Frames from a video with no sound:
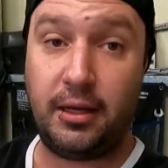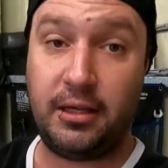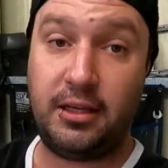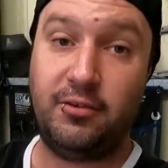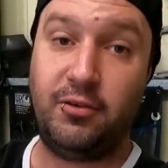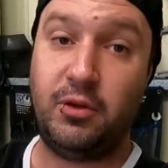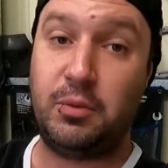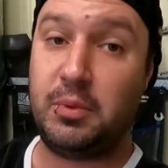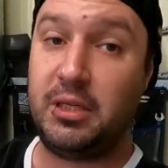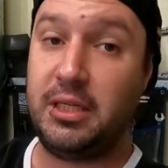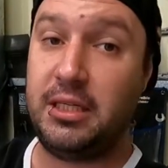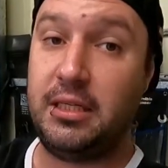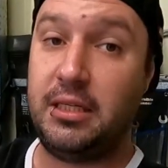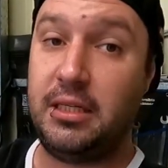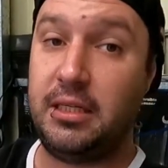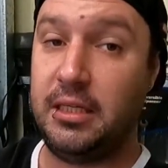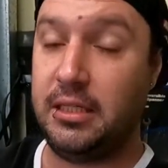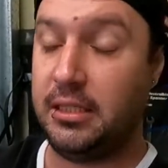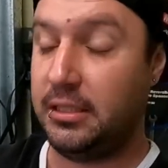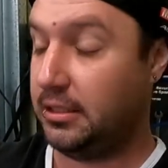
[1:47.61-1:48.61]
giving
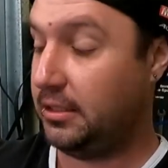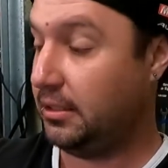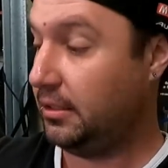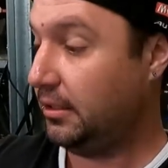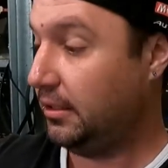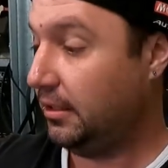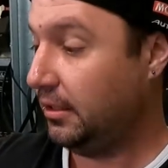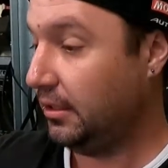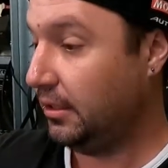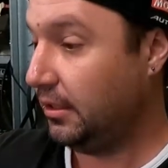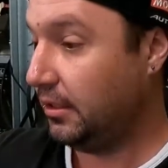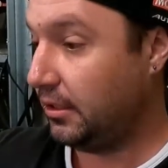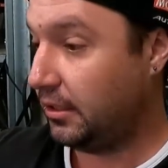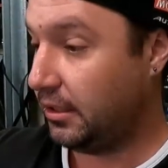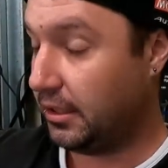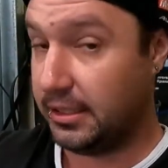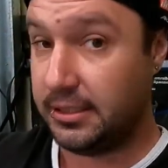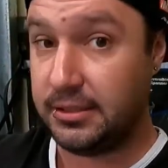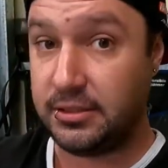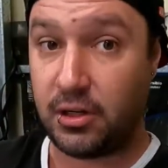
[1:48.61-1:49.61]
me
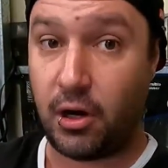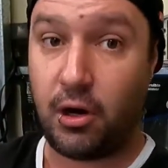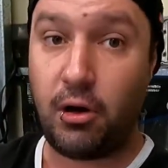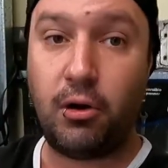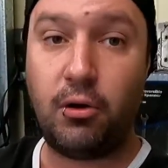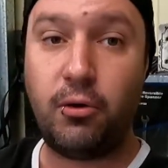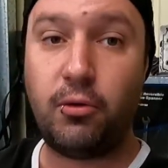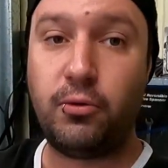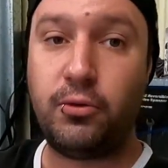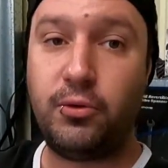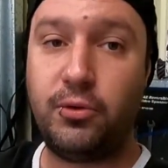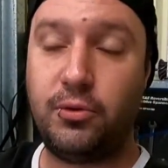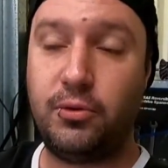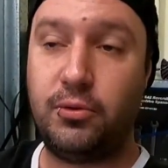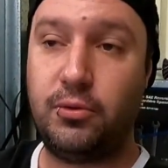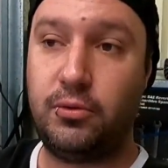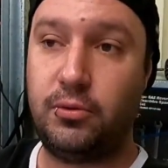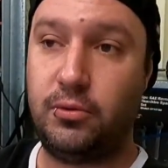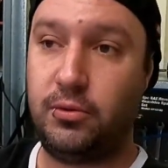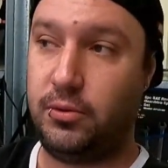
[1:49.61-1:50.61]
his old
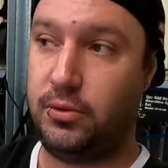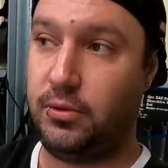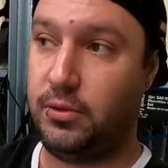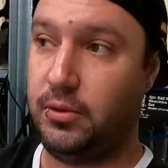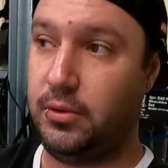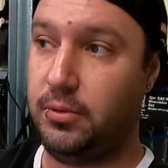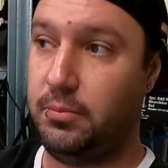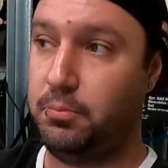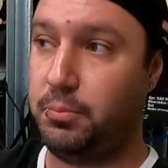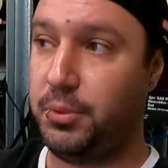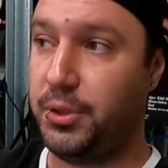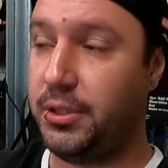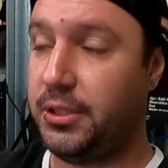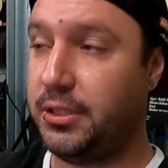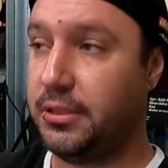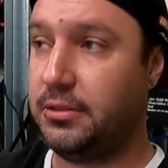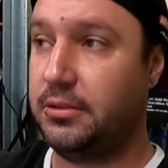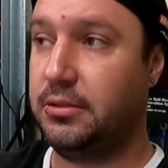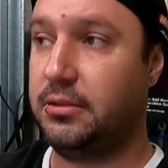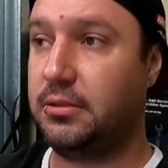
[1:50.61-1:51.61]

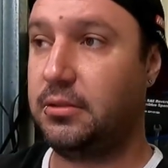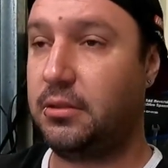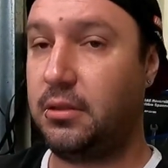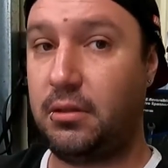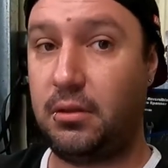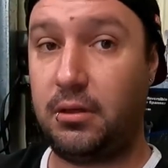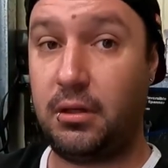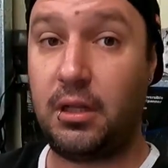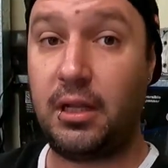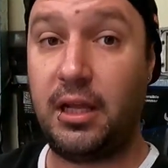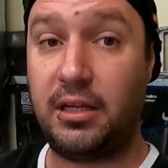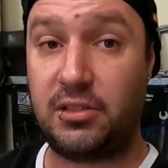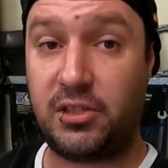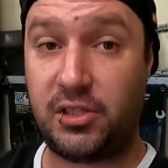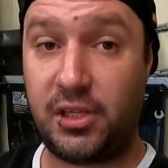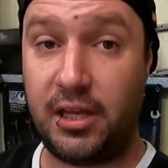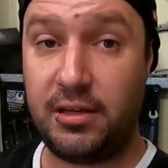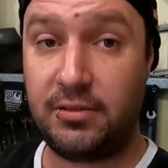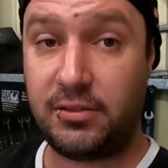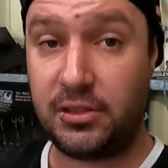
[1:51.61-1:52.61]
billet clutch
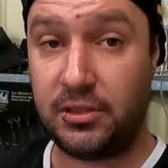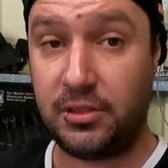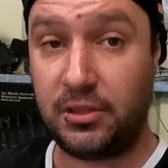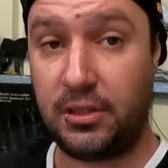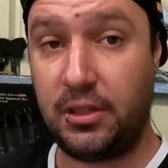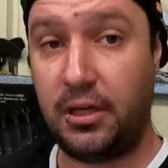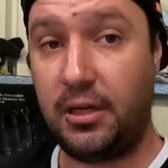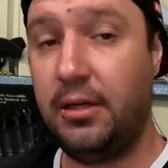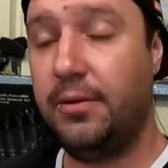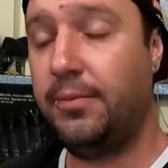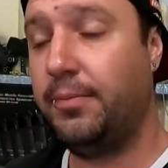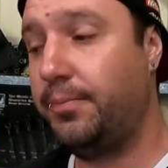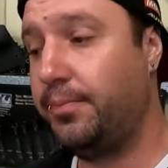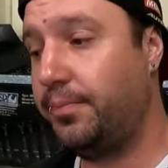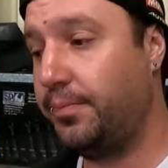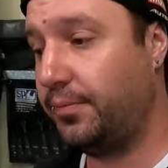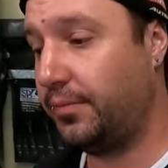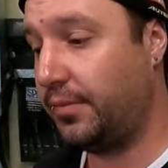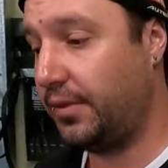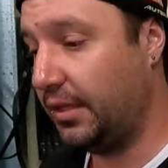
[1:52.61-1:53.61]
slave cylinder,
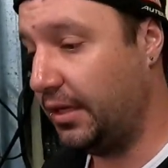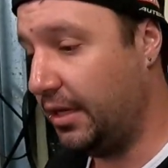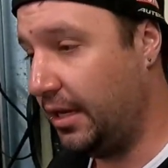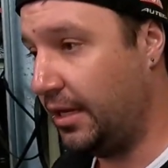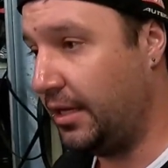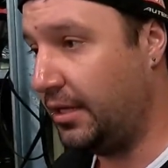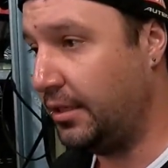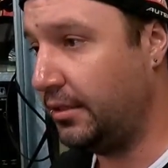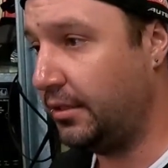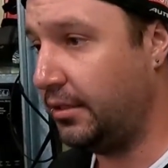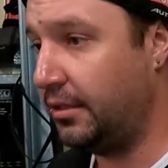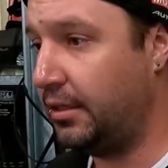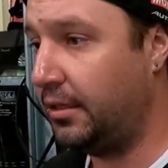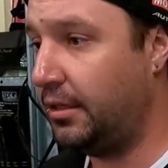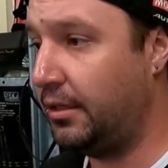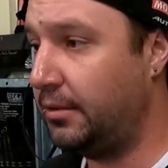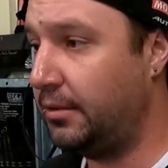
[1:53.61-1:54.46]
and